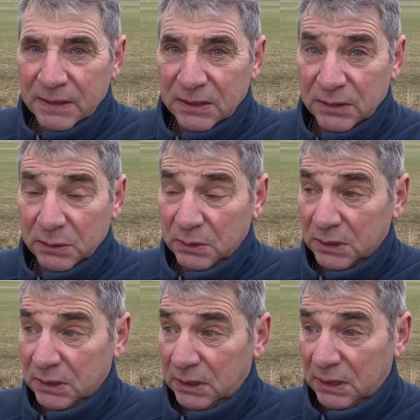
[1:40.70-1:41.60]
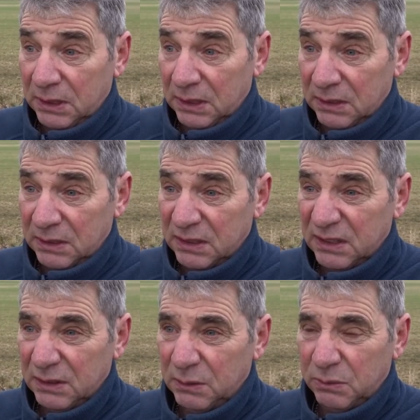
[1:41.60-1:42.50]
So, uh,
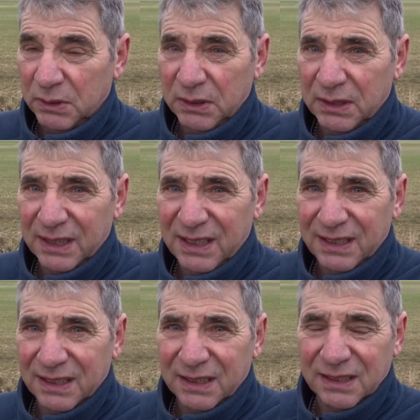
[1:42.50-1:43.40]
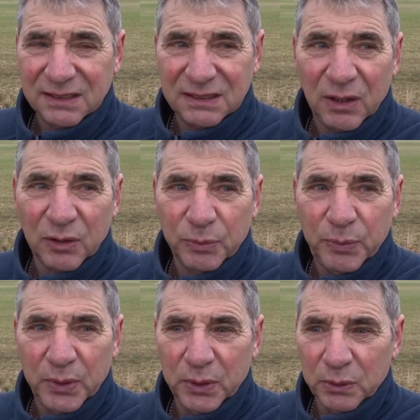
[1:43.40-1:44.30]
it's a good word that, isn't it? Dog
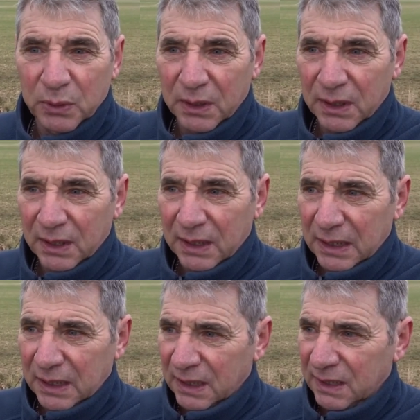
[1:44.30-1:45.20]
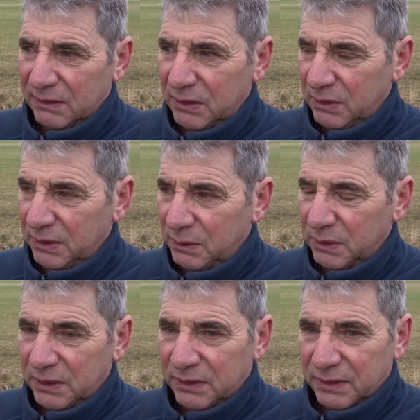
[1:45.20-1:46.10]
poo. I've got other
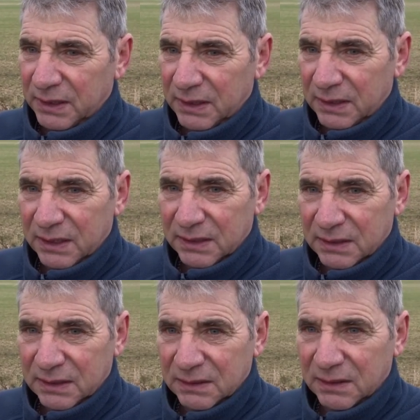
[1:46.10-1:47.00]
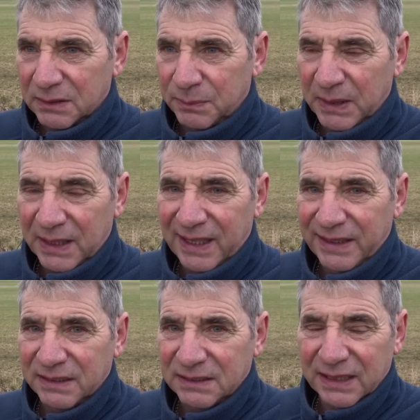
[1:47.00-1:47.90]
words for it. I'm not as
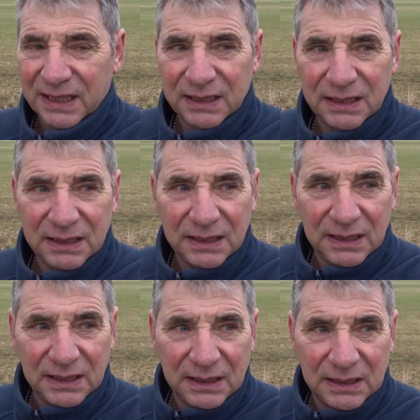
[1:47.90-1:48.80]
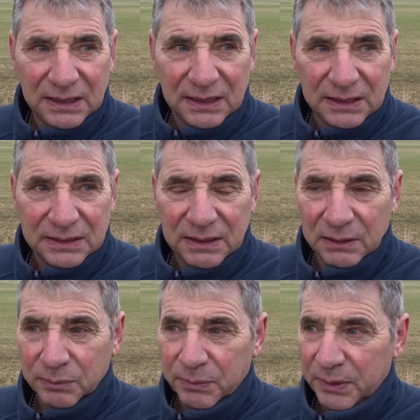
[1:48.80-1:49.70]
polite as that.
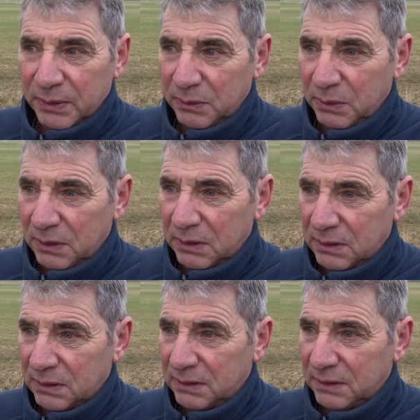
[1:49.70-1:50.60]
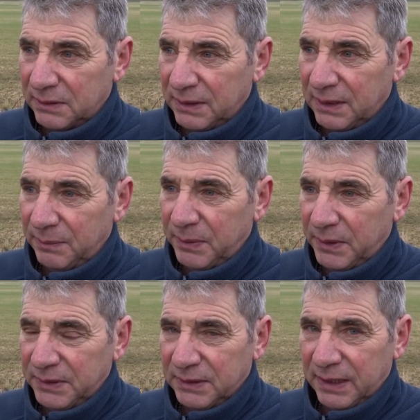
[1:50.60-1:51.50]
Dog poo. A really
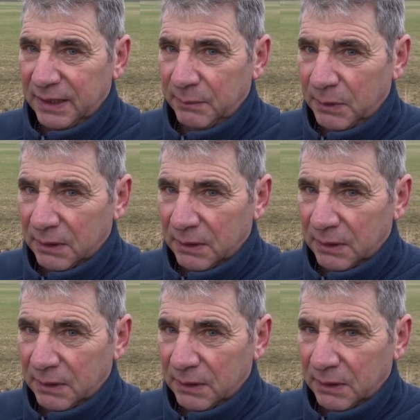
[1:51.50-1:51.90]
posh name.